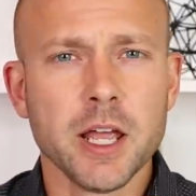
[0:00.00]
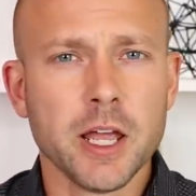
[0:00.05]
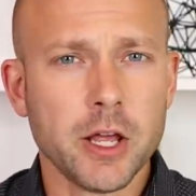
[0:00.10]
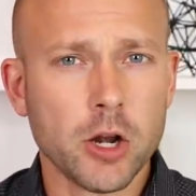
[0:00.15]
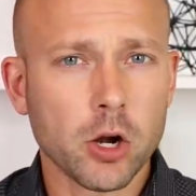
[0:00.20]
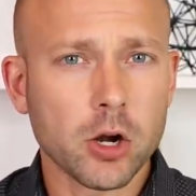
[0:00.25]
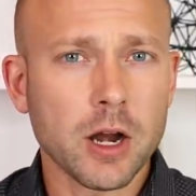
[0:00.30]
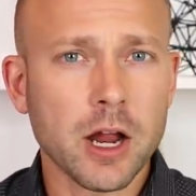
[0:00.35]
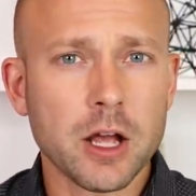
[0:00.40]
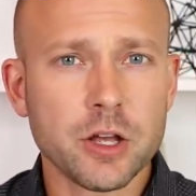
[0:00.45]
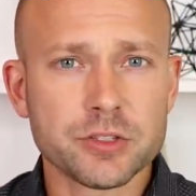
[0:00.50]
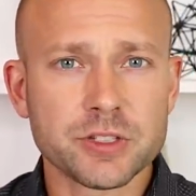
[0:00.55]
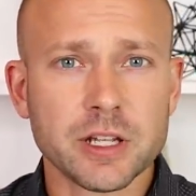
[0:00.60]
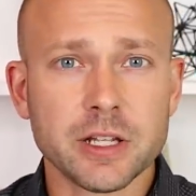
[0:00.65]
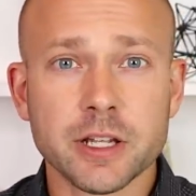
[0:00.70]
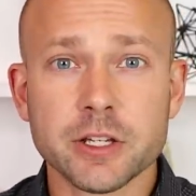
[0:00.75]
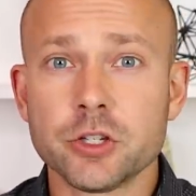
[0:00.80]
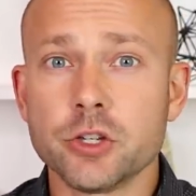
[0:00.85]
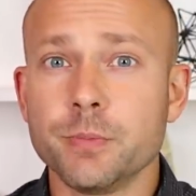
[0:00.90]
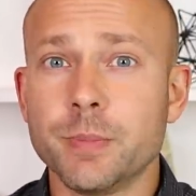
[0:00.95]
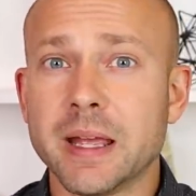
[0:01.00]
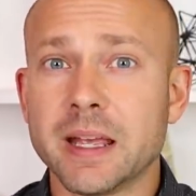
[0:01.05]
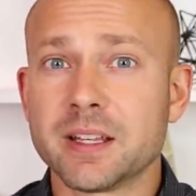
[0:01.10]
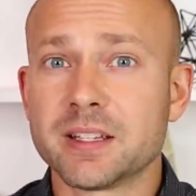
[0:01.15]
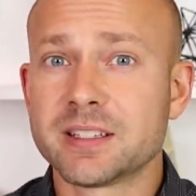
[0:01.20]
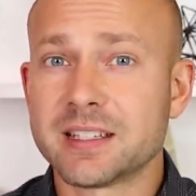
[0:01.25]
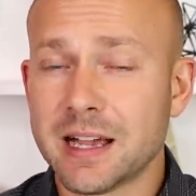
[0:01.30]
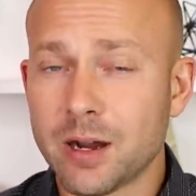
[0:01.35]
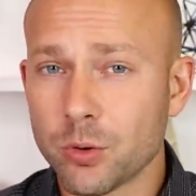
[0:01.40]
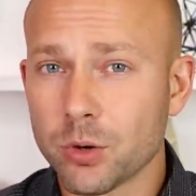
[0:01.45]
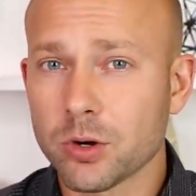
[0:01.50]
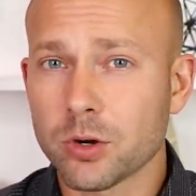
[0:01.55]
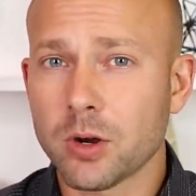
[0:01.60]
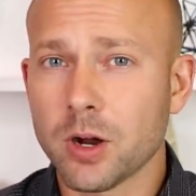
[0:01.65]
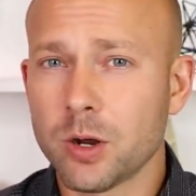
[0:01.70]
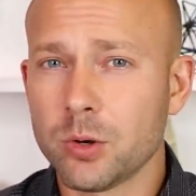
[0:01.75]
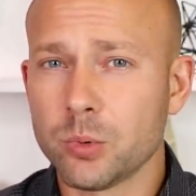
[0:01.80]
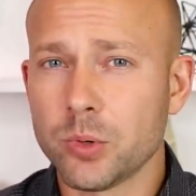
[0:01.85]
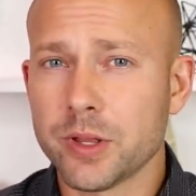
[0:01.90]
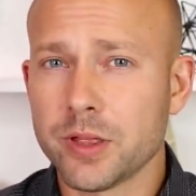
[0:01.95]
In our house, I like to make
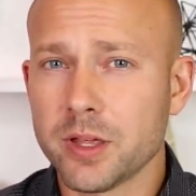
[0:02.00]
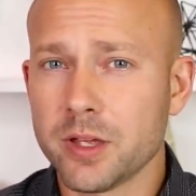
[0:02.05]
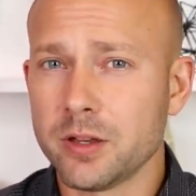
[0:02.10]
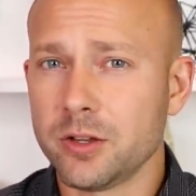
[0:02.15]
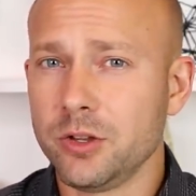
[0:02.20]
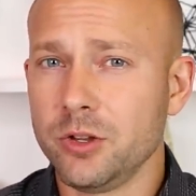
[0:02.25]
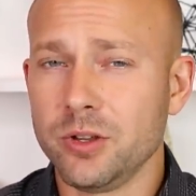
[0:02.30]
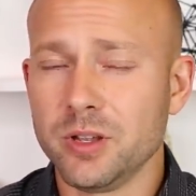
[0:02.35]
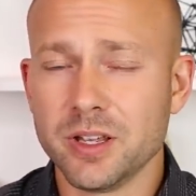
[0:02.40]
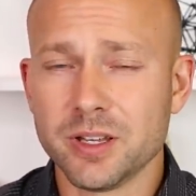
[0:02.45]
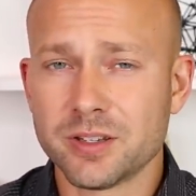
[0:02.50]
sauerkraut with it.